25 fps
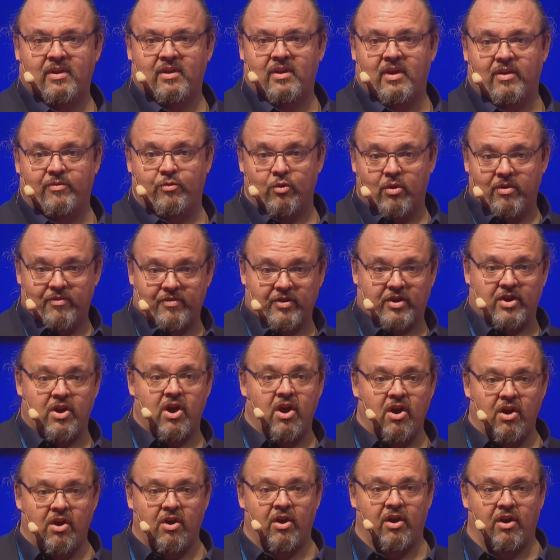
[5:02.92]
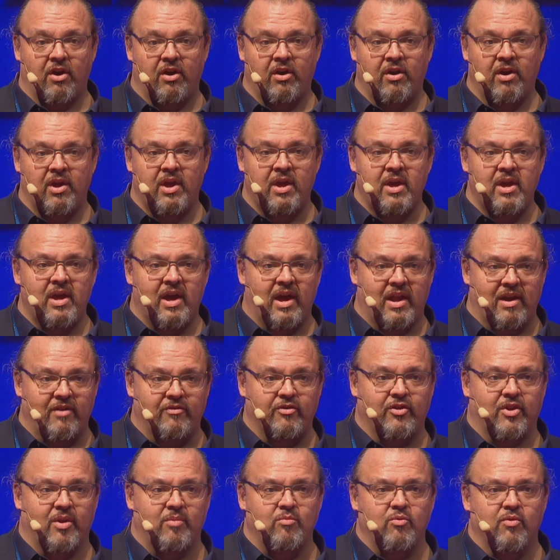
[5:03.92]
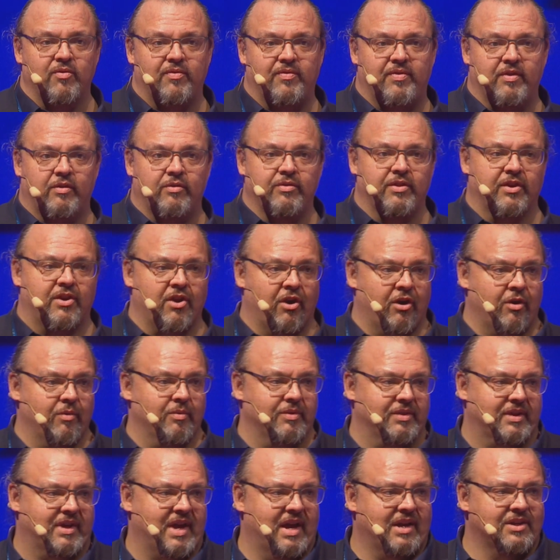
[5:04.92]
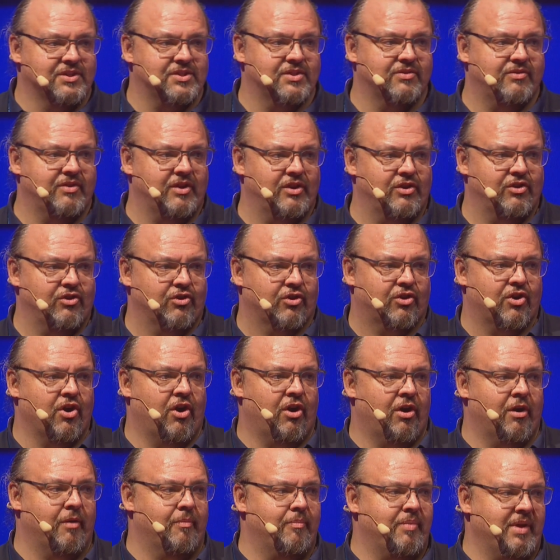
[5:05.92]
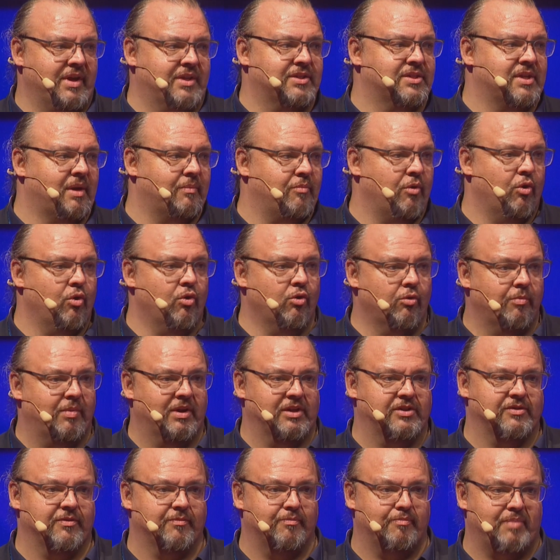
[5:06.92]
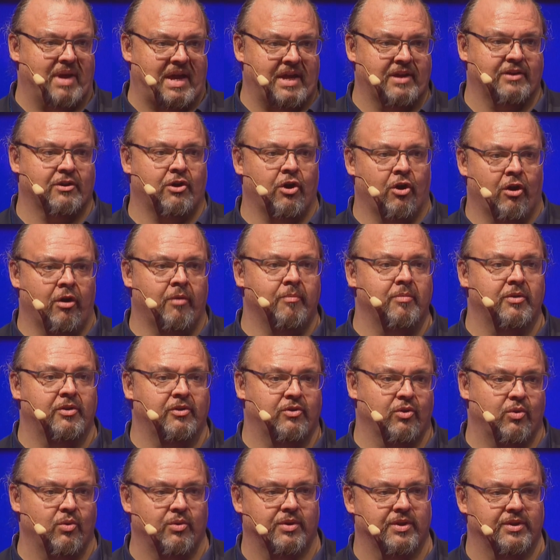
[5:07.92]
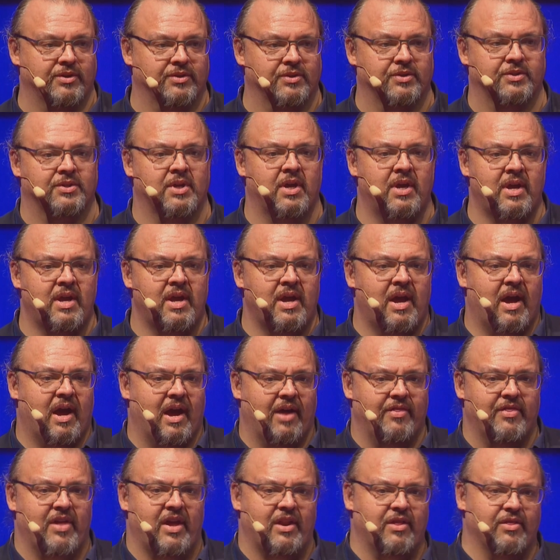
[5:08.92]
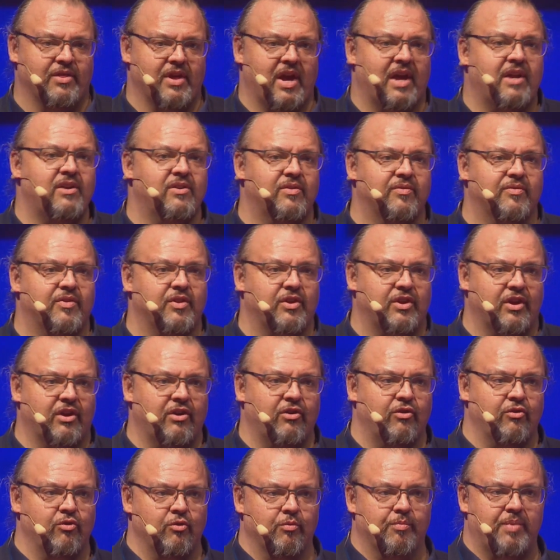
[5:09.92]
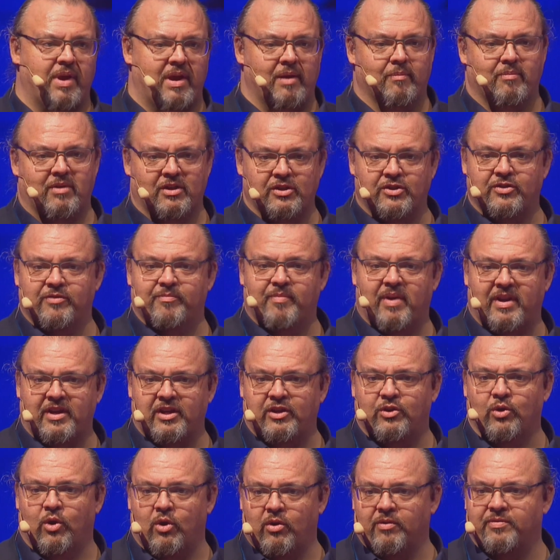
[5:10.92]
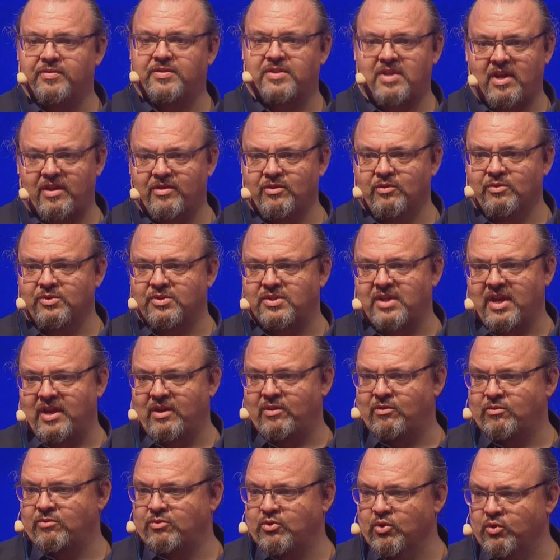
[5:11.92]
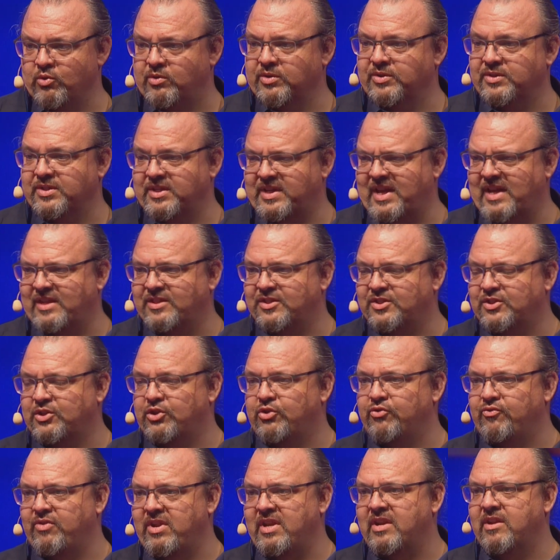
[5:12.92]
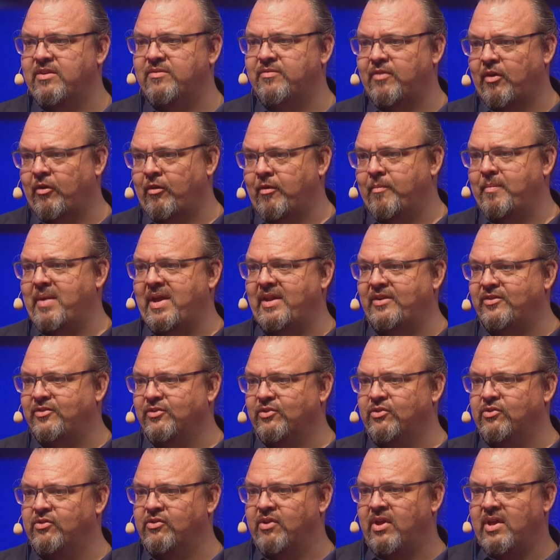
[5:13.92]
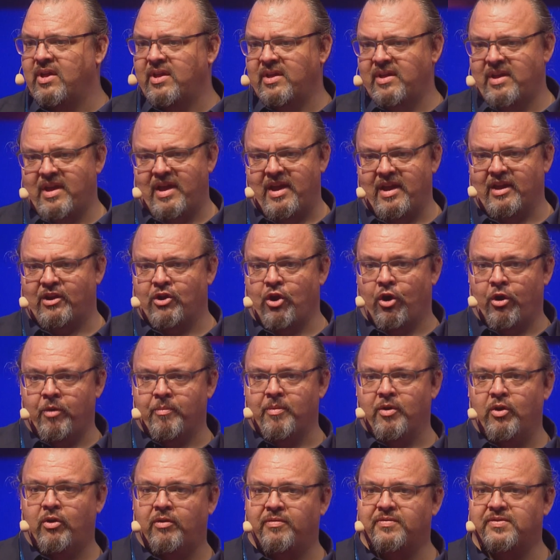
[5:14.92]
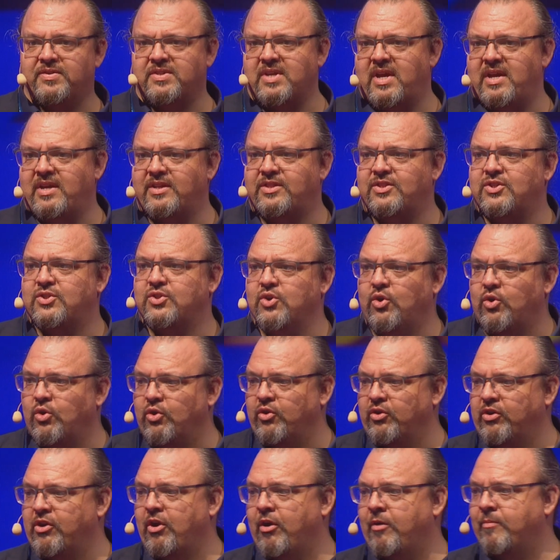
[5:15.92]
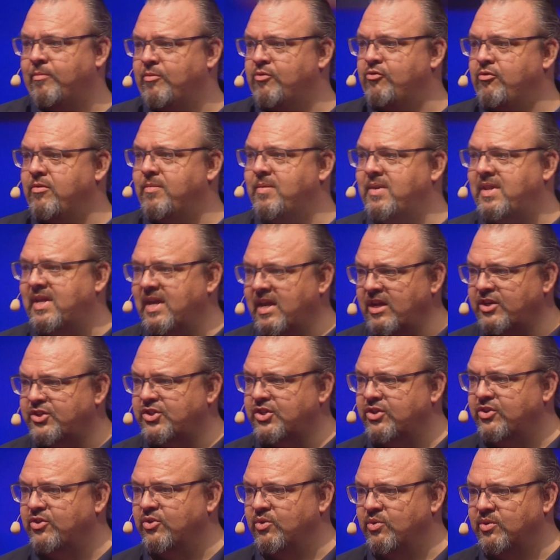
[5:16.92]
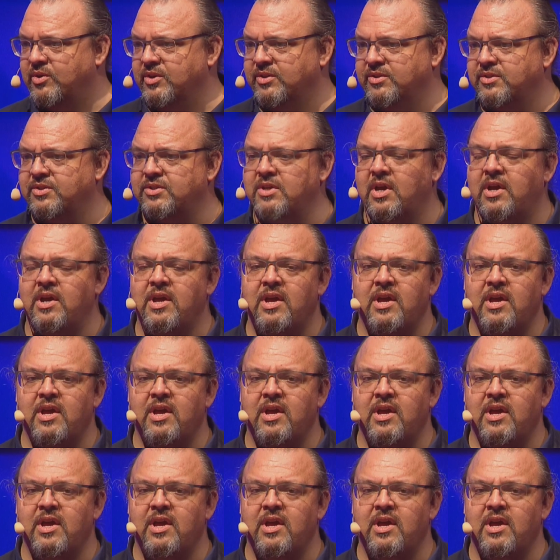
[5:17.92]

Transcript: If you have a car, and every time you fill the car with gasoline, your car picks up a whole bunch of bad carbon tokens, and then at the end of the year, you pay a bunch of money to offset those tokens against green environmental carbon offsets or carbon remediation tokens,